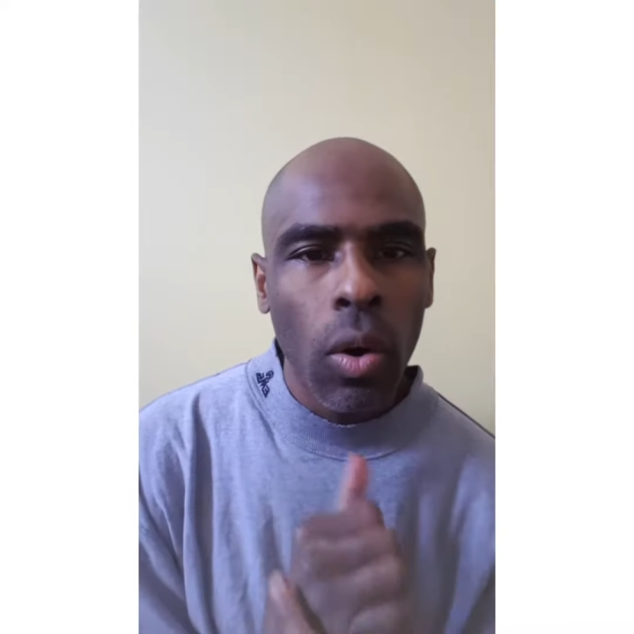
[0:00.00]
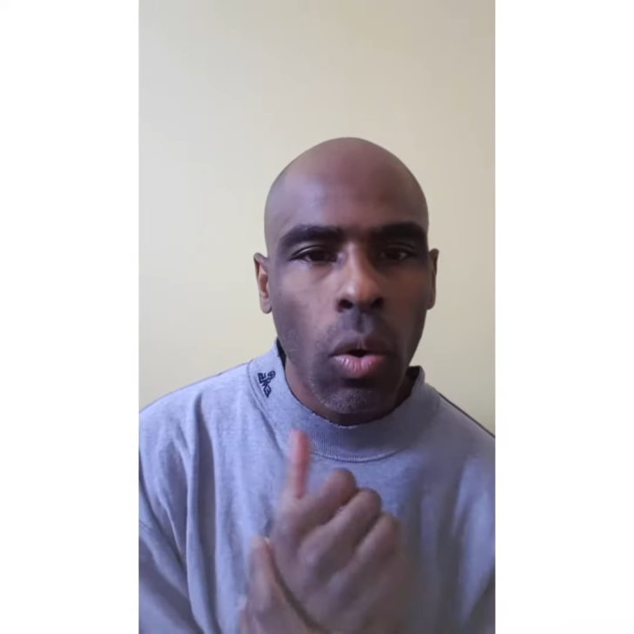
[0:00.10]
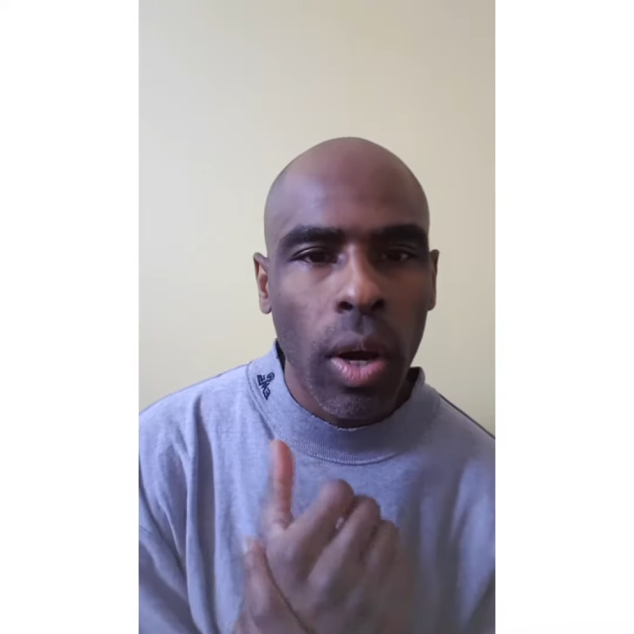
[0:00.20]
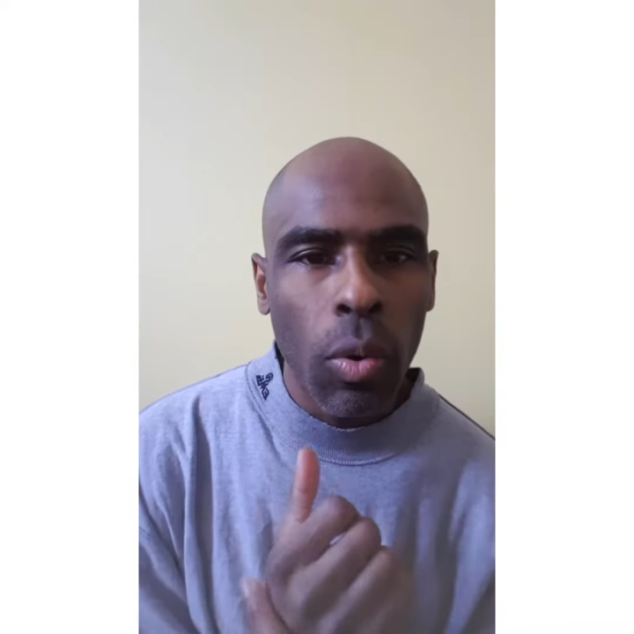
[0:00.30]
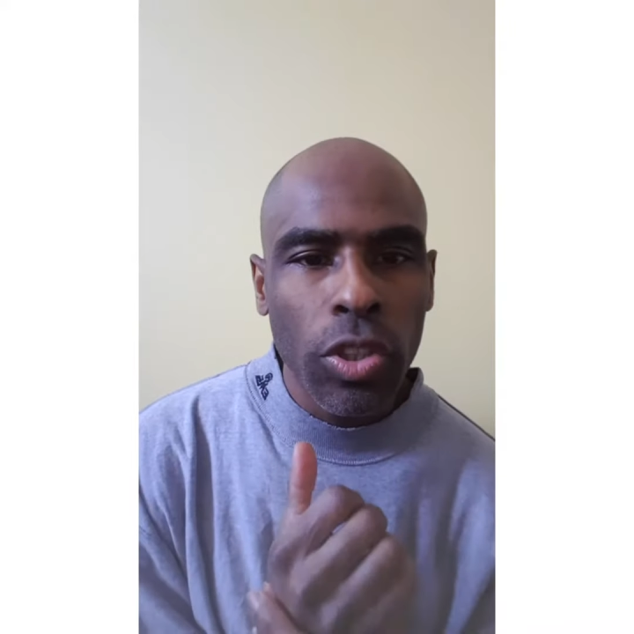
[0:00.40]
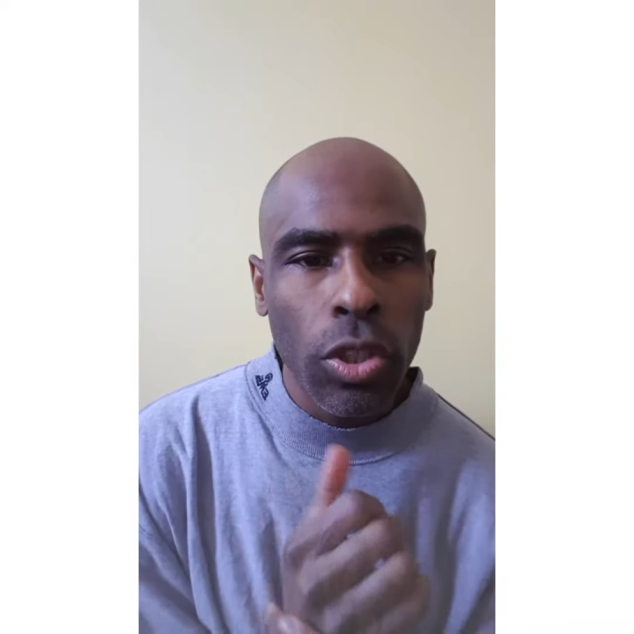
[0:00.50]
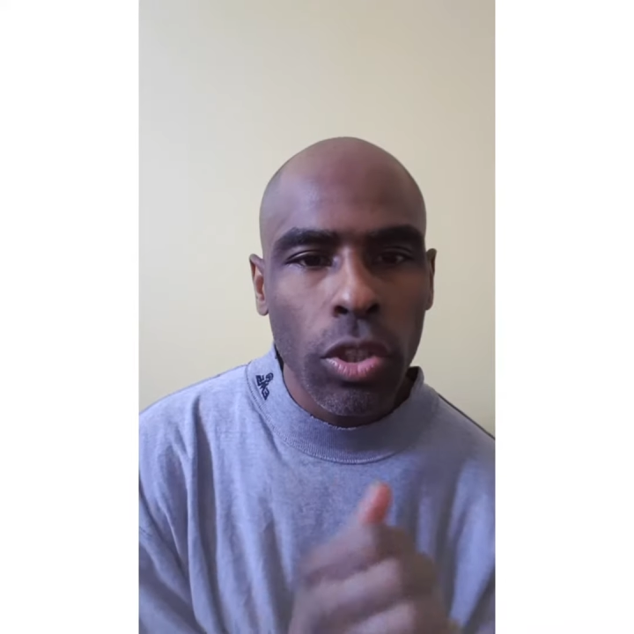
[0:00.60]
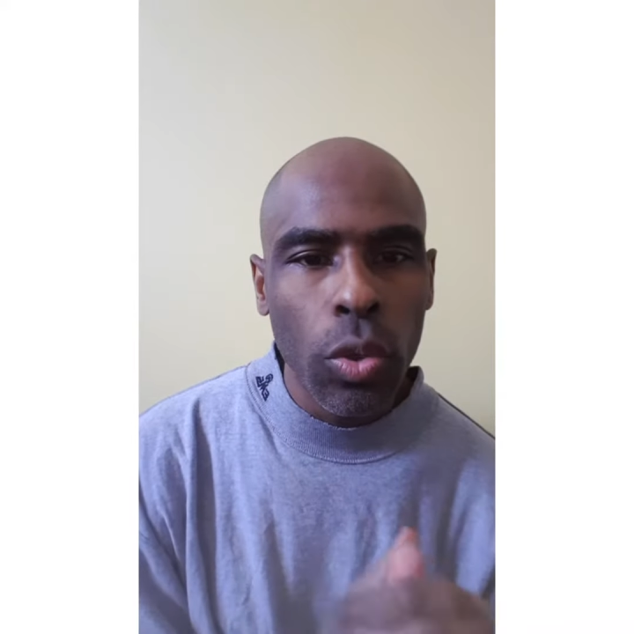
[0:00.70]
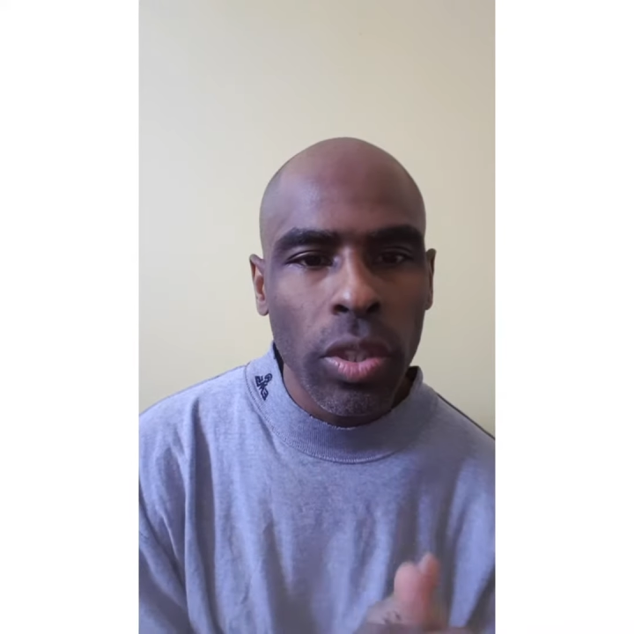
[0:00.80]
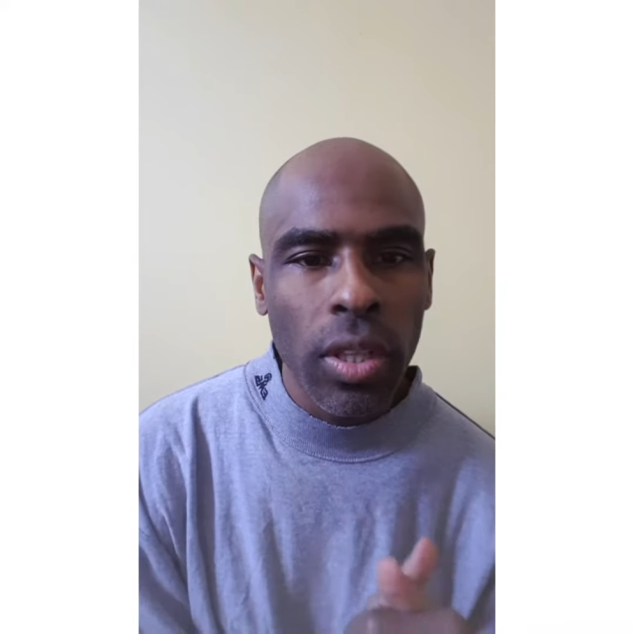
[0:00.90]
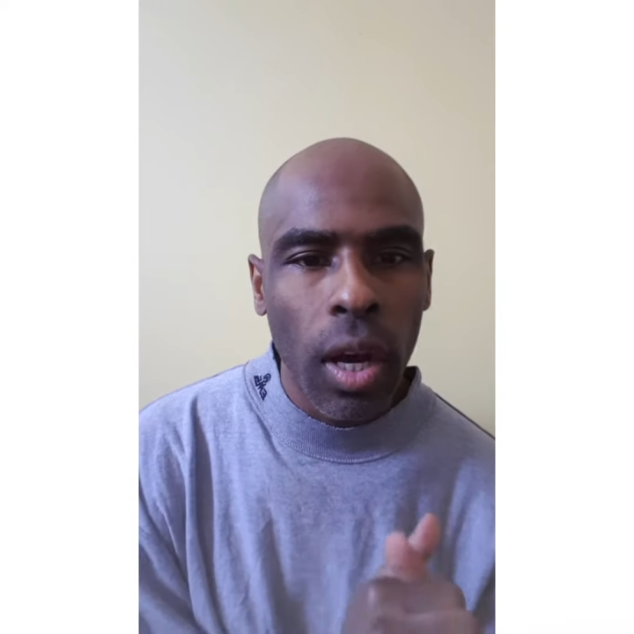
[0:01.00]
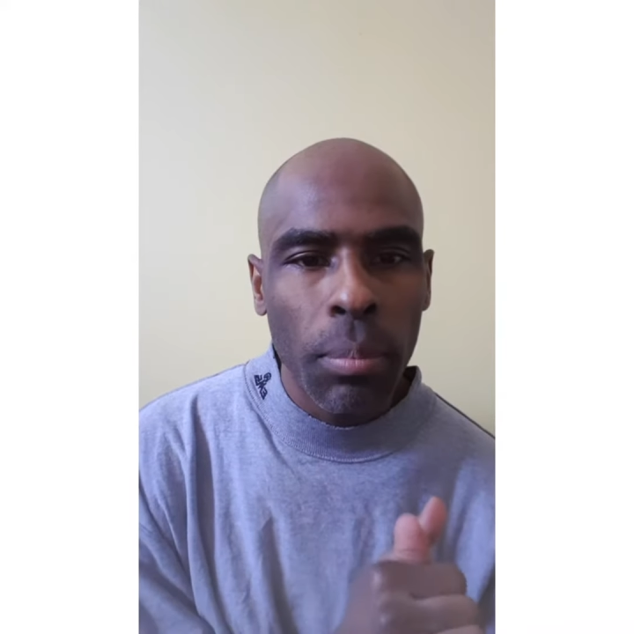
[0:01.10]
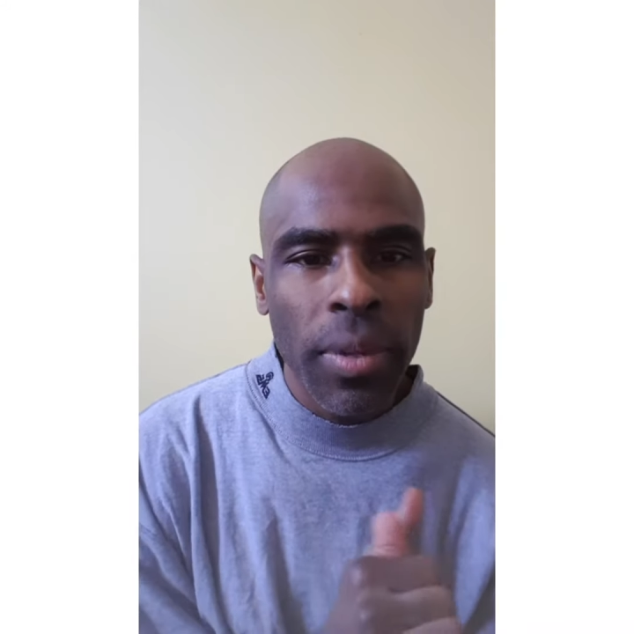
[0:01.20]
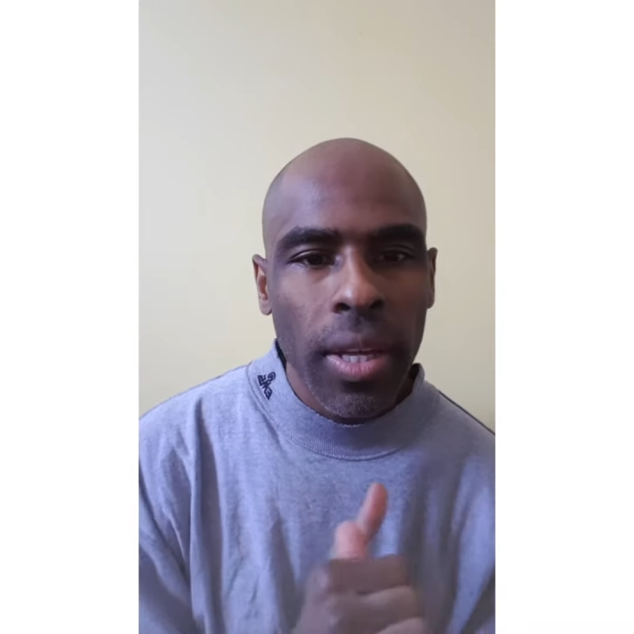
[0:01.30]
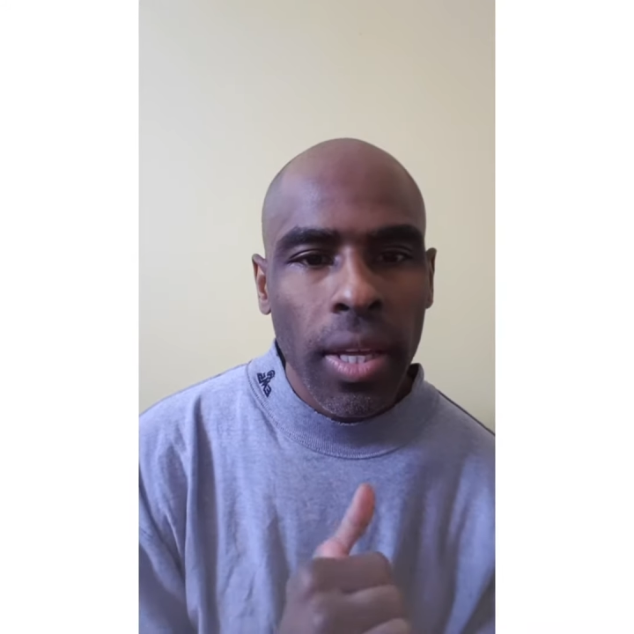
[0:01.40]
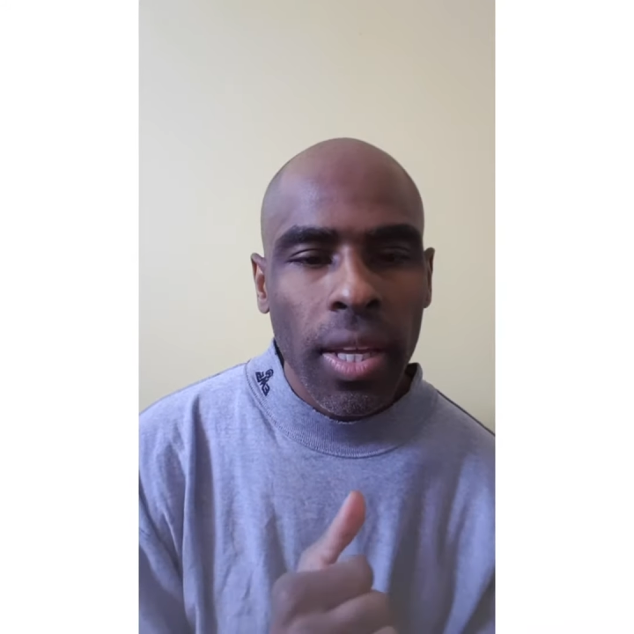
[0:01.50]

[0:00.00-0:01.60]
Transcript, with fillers: What I want you to do is um,